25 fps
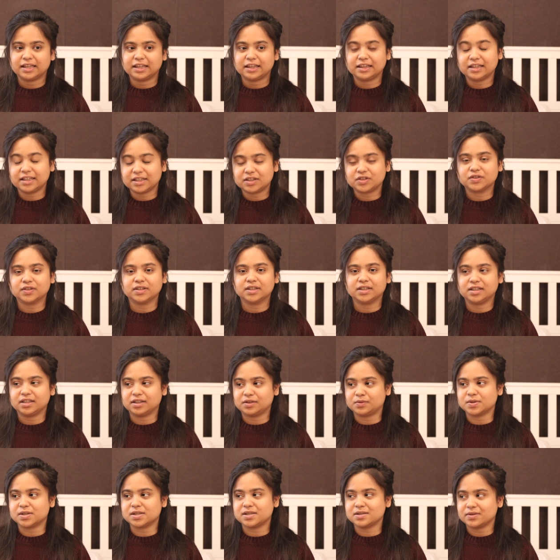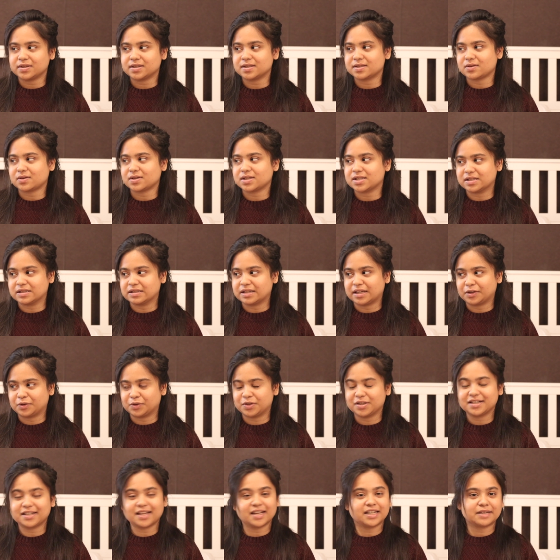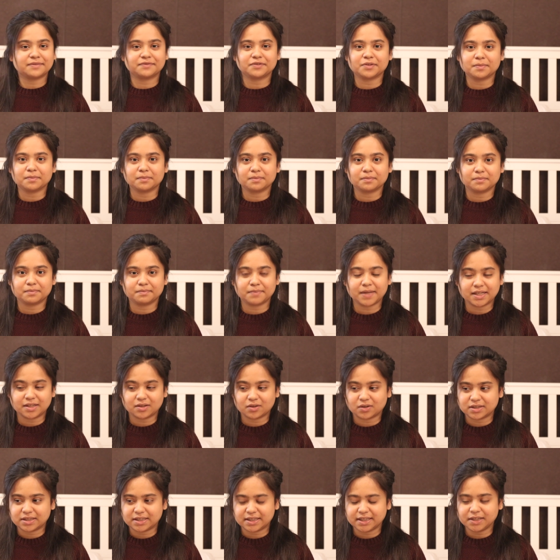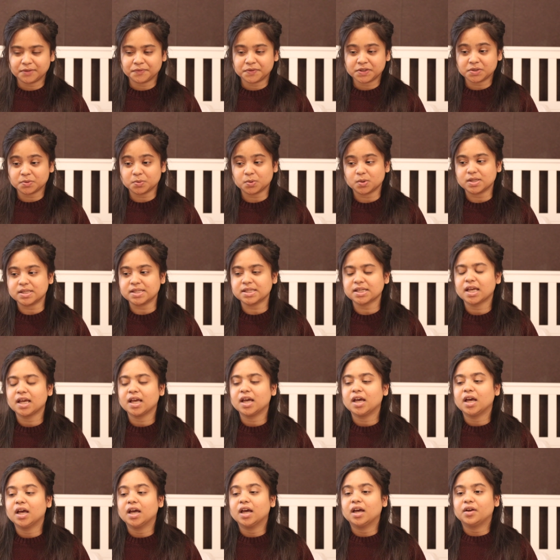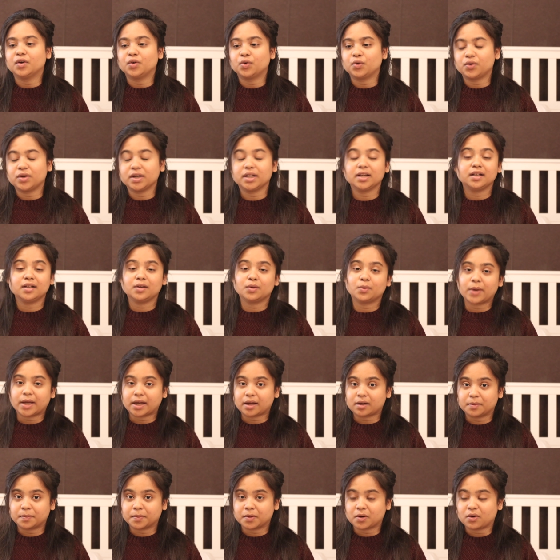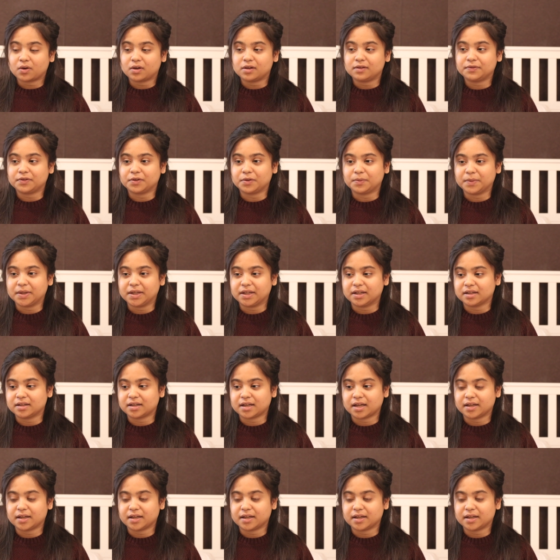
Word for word: literally it was so exhausted I couldn't get up from bed all day which was really a wake-up call for me and